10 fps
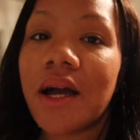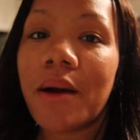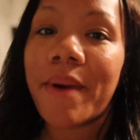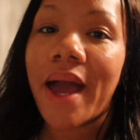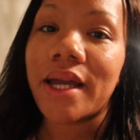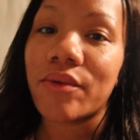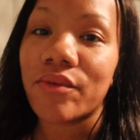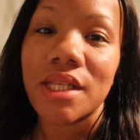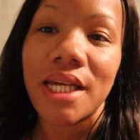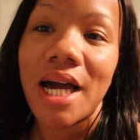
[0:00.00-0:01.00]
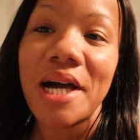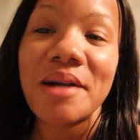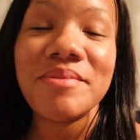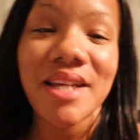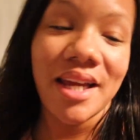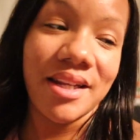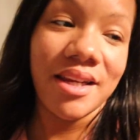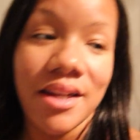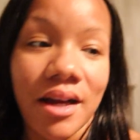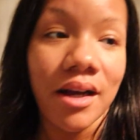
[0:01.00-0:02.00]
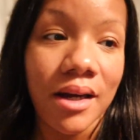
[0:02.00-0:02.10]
come back and really updated